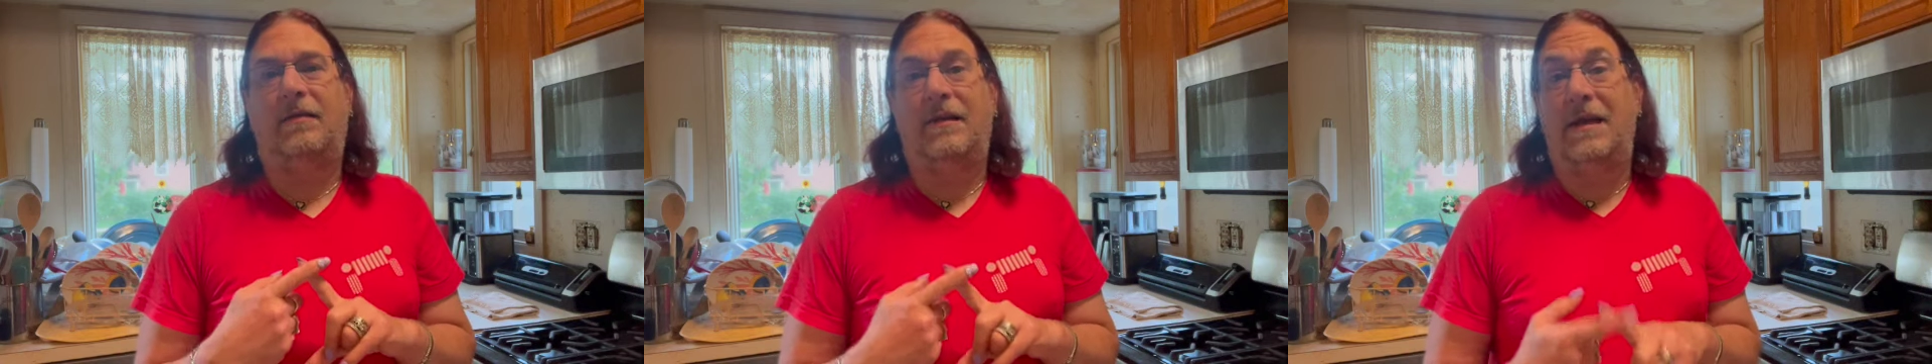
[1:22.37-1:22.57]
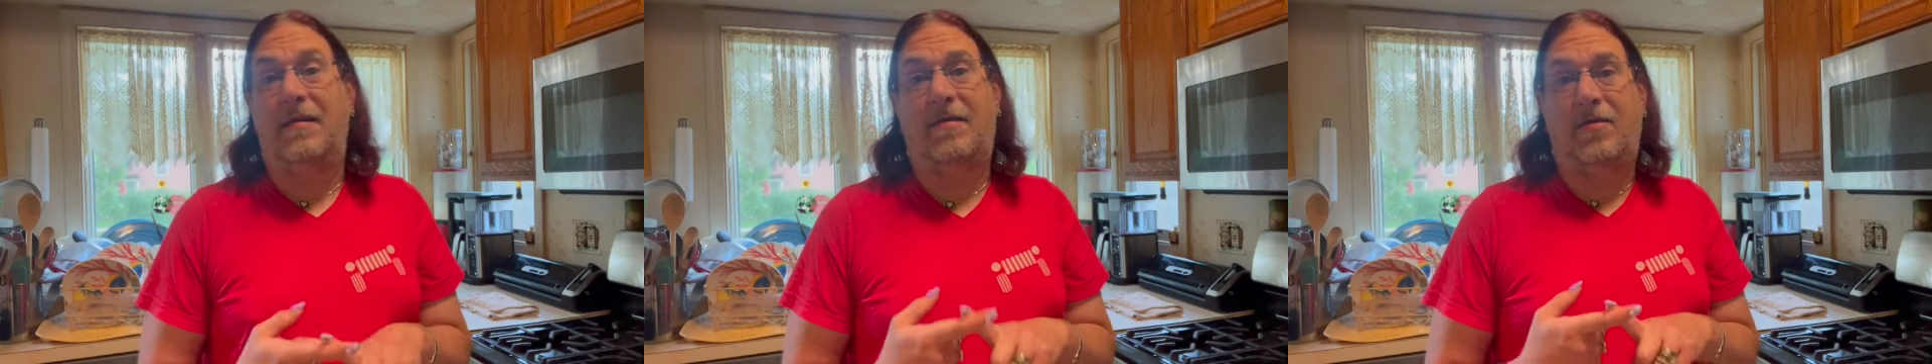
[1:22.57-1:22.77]

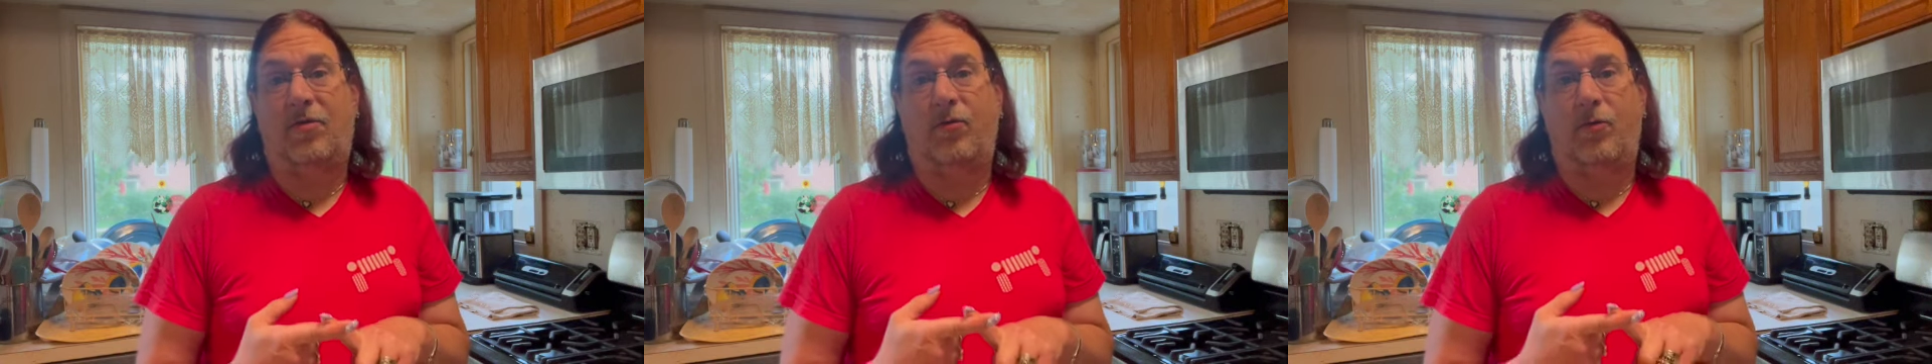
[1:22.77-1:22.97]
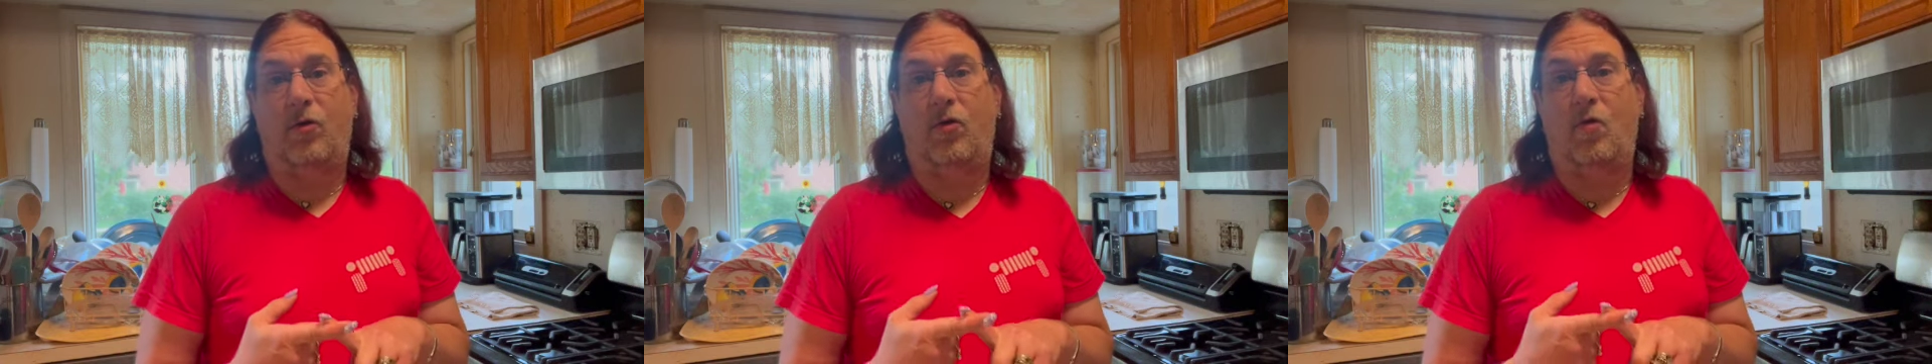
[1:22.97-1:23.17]
least
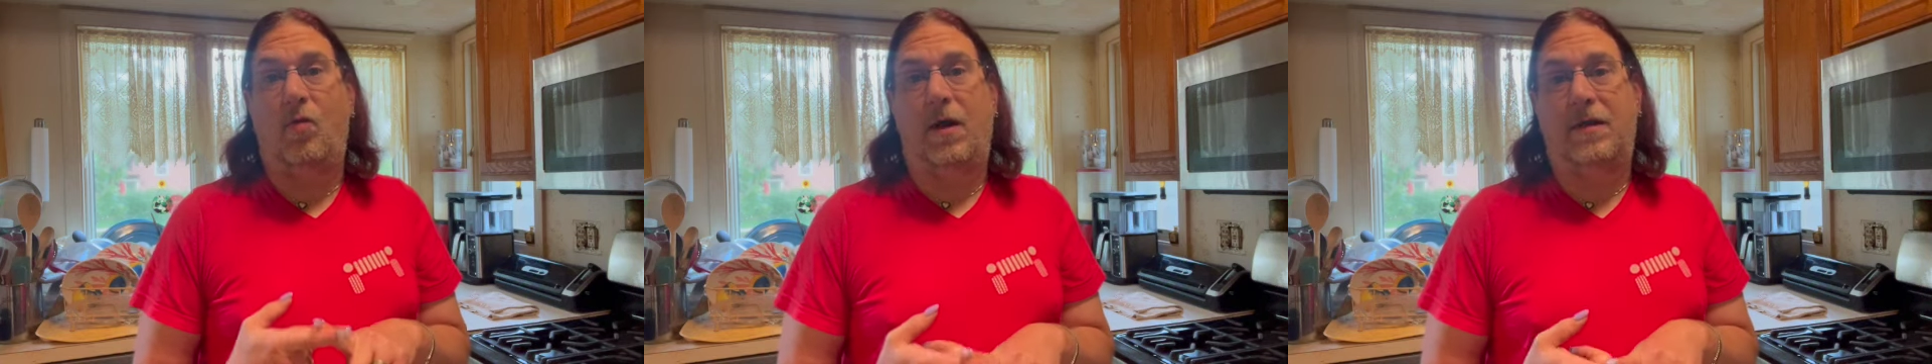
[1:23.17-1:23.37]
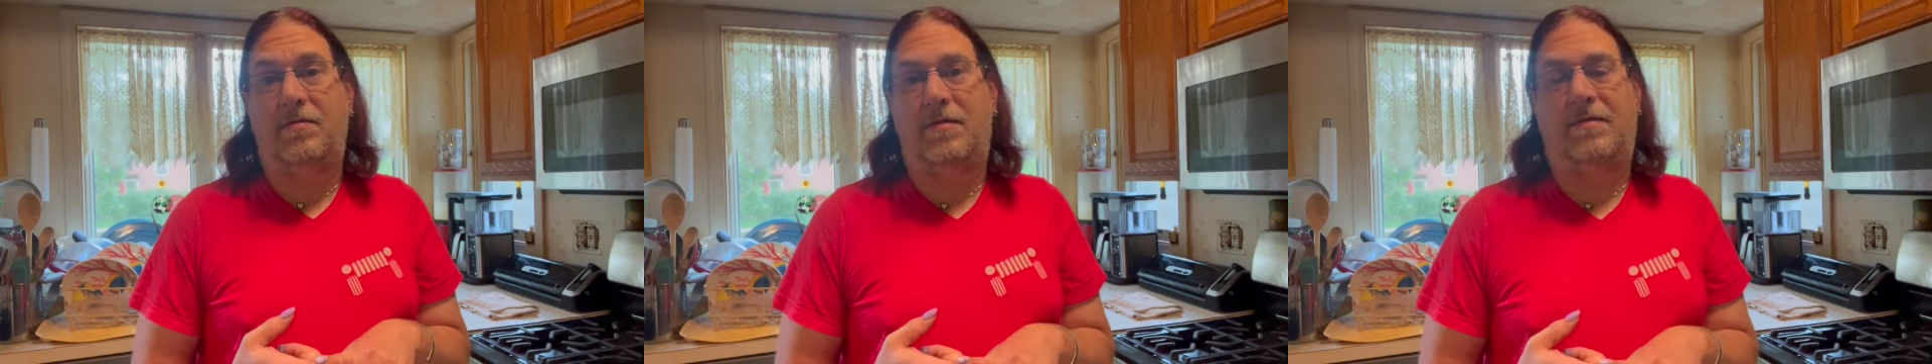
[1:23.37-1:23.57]
through
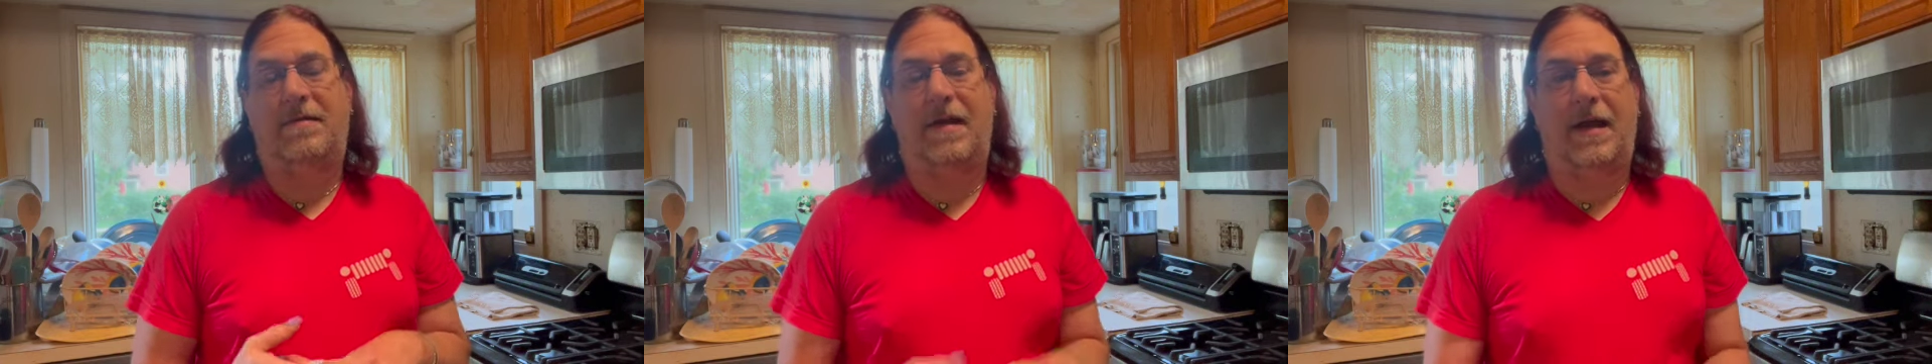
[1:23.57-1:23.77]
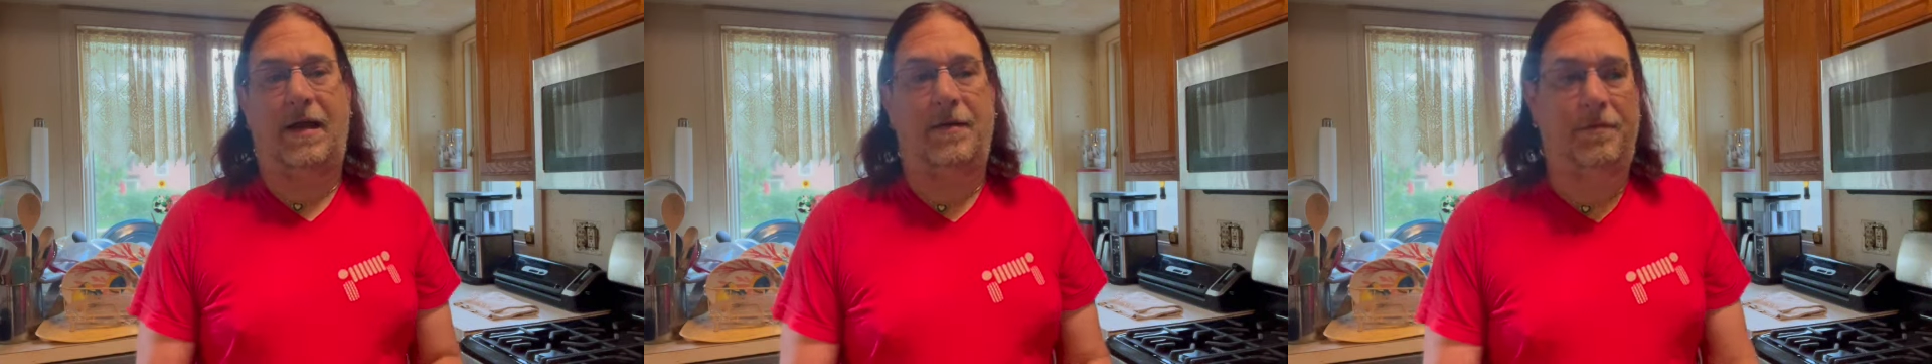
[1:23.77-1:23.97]

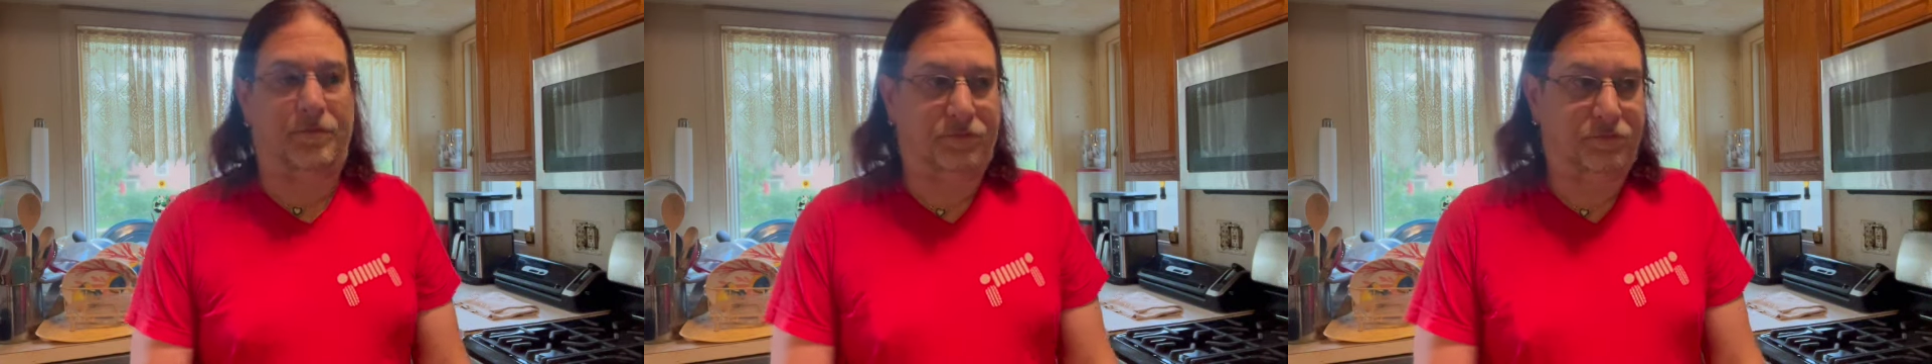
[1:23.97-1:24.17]
Wednesday.